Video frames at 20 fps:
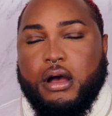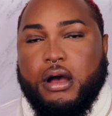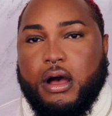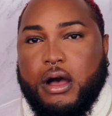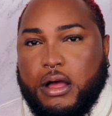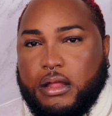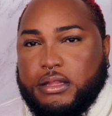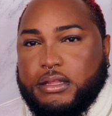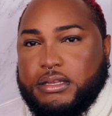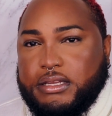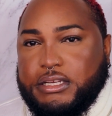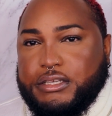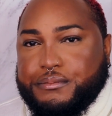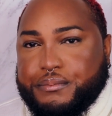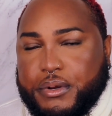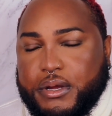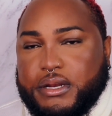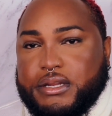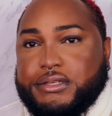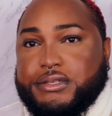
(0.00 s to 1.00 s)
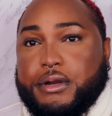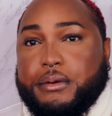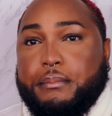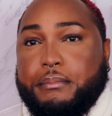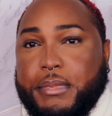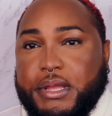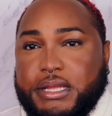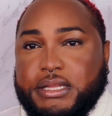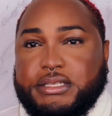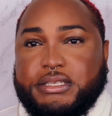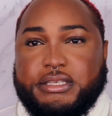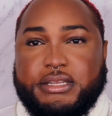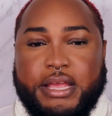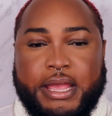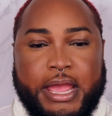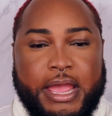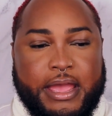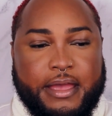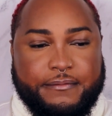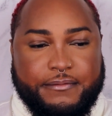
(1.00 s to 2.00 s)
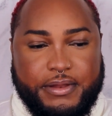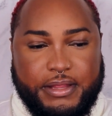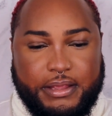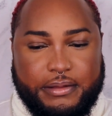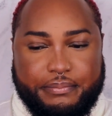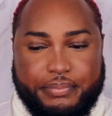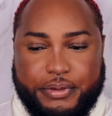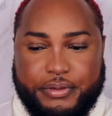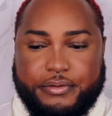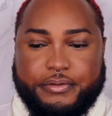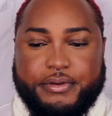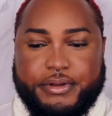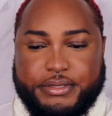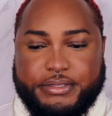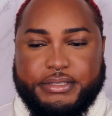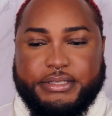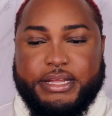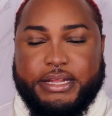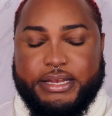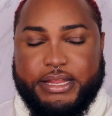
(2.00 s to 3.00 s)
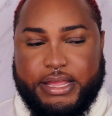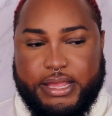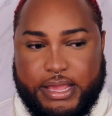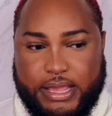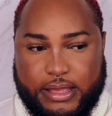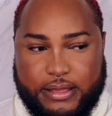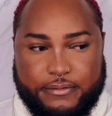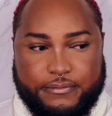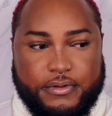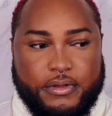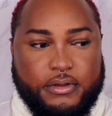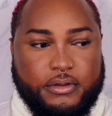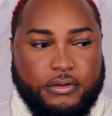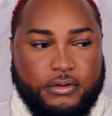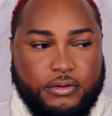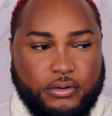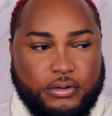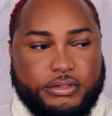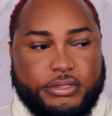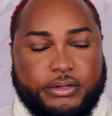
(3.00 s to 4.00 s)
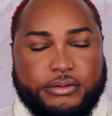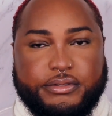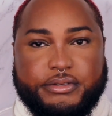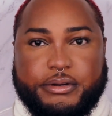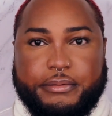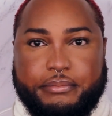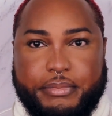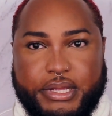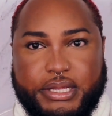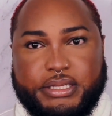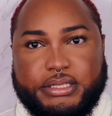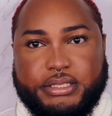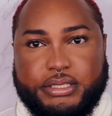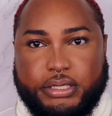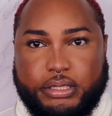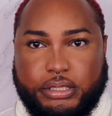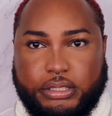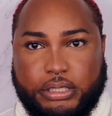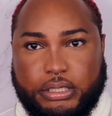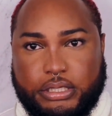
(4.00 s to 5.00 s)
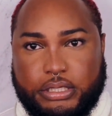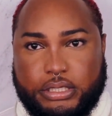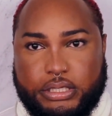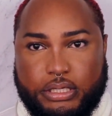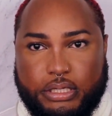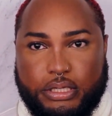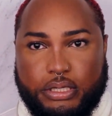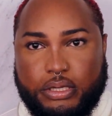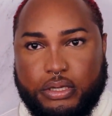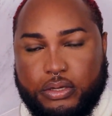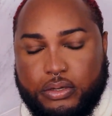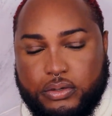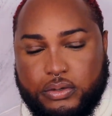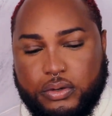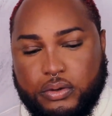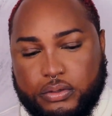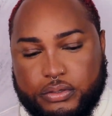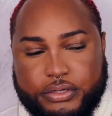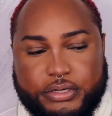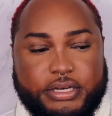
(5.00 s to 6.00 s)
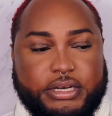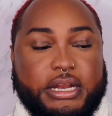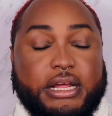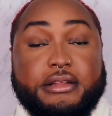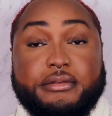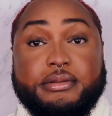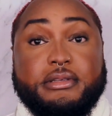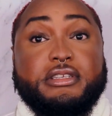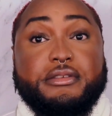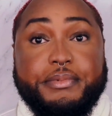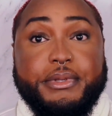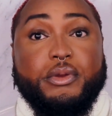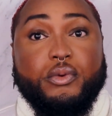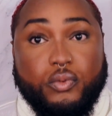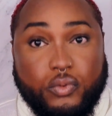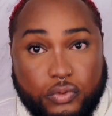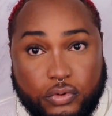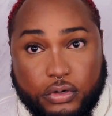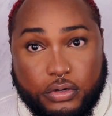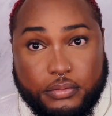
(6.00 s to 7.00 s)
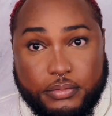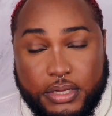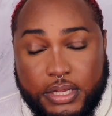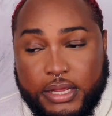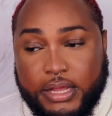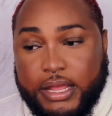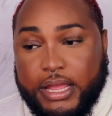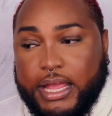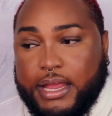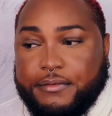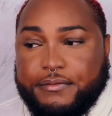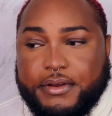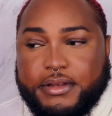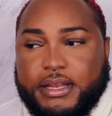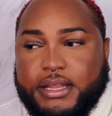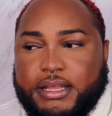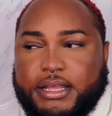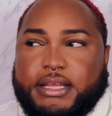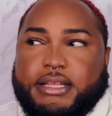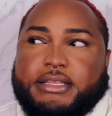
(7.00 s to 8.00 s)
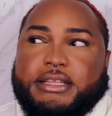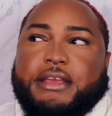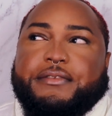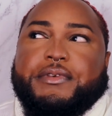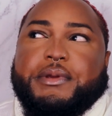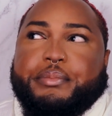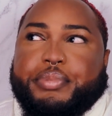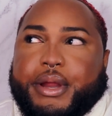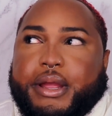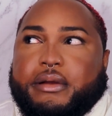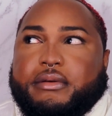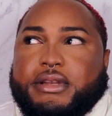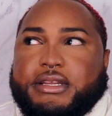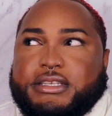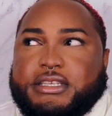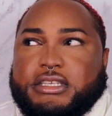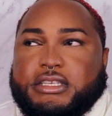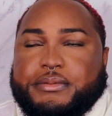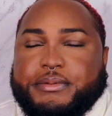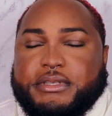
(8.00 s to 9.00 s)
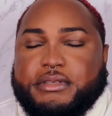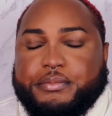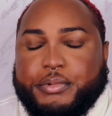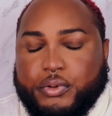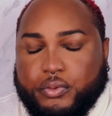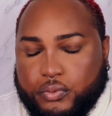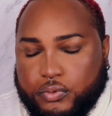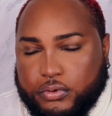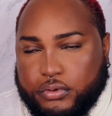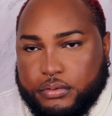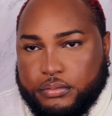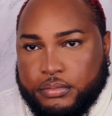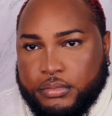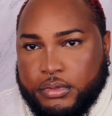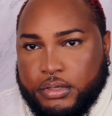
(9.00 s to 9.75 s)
all of these products are meant to have the appearance that they have. Cool tones are meant to look cooler. They're not supposed to be warm. Everything is, every brown isn't supposed to be warm.